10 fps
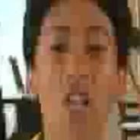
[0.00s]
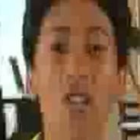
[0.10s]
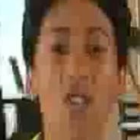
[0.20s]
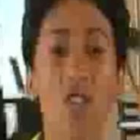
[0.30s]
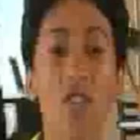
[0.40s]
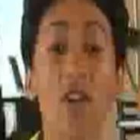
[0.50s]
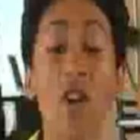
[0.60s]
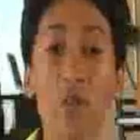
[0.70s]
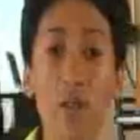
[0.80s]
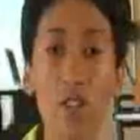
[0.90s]
lots of
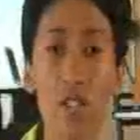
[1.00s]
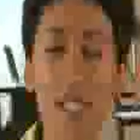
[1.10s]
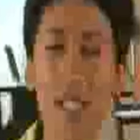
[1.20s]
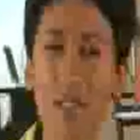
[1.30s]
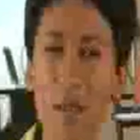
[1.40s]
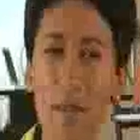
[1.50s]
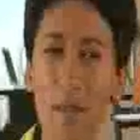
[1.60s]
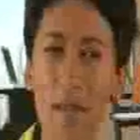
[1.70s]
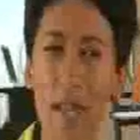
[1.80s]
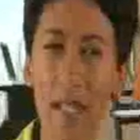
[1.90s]
oranges,
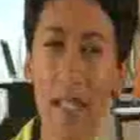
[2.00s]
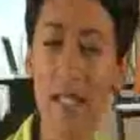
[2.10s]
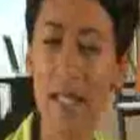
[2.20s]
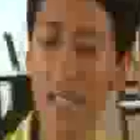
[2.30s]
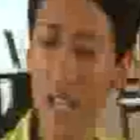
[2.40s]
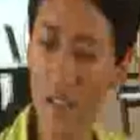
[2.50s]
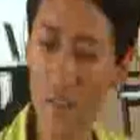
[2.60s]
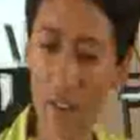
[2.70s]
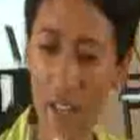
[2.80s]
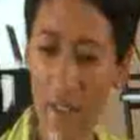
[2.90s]
some nice
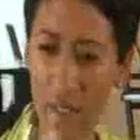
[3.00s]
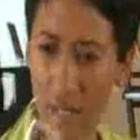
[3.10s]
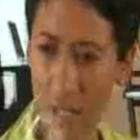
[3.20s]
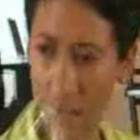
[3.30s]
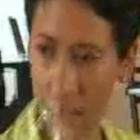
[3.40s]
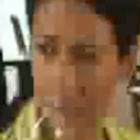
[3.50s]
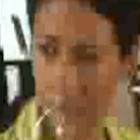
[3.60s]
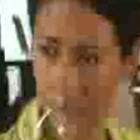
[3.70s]
date flavors,